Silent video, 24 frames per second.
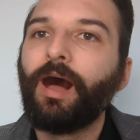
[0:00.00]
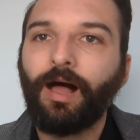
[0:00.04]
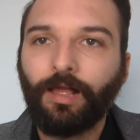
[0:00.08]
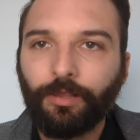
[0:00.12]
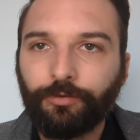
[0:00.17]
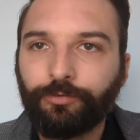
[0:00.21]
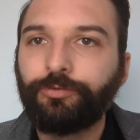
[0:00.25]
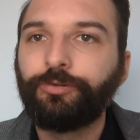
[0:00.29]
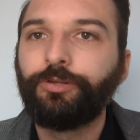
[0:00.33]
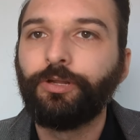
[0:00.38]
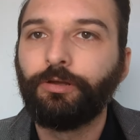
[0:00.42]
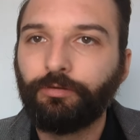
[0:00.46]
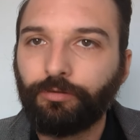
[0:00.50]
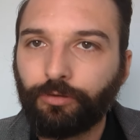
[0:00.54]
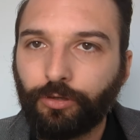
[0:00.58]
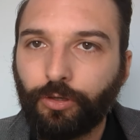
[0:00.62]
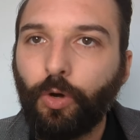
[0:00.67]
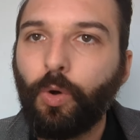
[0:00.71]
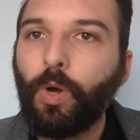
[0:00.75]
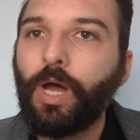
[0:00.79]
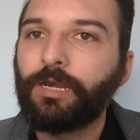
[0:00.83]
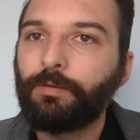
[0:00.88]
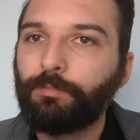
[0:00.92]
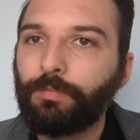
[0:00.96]
I'll still
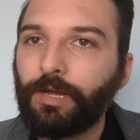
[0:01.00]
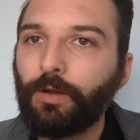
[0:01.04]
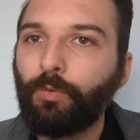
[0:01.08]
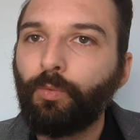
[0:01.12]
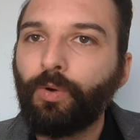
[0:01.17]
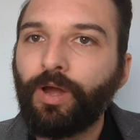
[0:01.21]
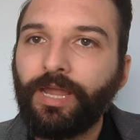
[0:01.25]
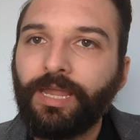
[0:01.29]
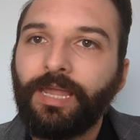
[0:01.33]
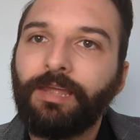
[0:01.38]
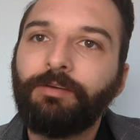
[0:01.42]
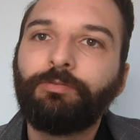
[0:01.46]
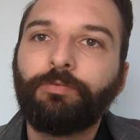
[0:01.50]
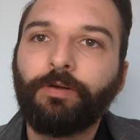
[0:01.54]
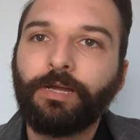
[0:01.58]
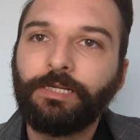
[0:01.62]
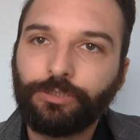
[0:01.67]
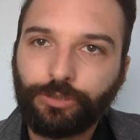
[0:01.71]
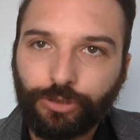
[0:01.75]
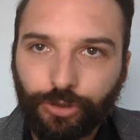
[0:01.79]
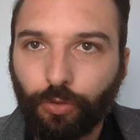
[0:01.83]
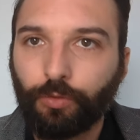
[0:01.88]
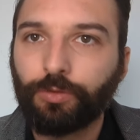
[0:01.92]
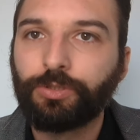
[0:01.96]
go out of my way and fight
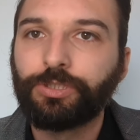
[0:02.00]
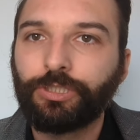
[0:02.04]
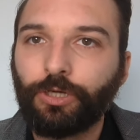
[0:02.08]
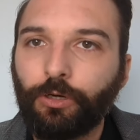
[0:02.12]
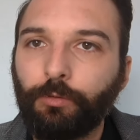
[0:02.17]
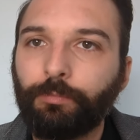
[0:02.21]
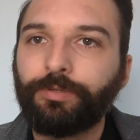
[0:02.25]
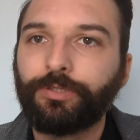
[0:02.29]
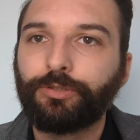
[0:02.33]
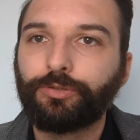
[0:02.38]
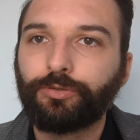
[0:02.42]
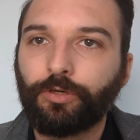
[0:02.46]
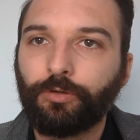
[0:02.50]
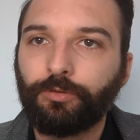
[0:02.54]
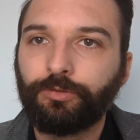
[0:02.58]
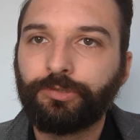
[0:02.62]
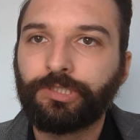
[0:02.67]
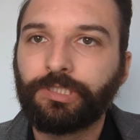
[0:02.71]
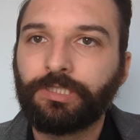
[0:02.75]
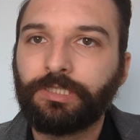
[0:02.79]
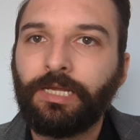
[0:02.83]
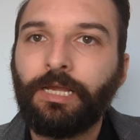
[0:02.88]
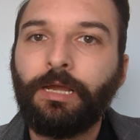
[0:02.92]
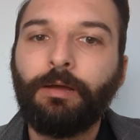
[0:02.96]
Giorgio
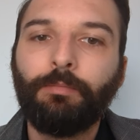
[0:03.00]
Petrosian.